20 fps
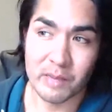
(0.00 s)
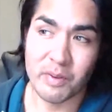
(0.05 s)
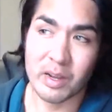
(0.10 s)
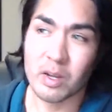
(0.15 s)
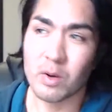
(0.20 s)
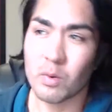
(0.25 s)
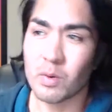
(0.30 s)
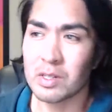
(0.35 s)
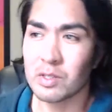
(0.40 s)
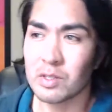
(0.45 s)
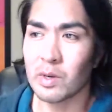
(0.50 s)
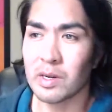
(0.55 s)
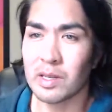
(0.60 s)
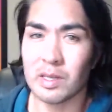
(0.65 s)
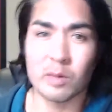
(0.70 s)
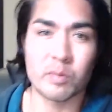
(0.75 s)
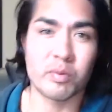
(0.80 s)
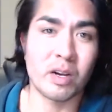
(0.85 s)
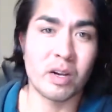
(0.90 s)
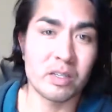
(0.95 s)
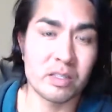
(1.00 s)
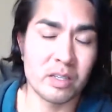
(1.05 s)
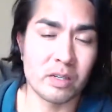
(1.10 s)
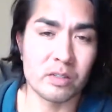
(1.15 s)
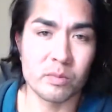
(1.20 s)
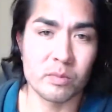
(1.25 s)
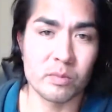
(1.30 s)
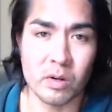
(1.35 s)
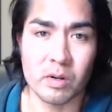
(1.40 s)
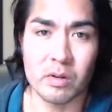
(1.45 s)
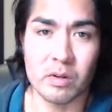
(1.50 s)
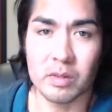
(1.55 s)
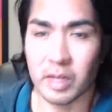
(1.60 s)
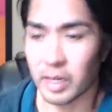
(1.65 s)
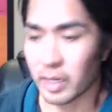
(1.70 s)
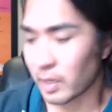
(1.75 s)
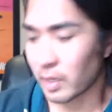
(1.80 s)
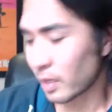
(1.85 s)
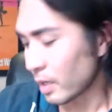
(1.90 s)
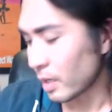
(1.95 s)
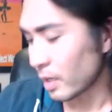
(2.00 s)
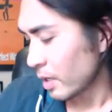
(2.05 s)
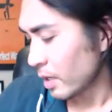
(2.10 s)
If I go 120, it'll probably sell tomorrow. Like,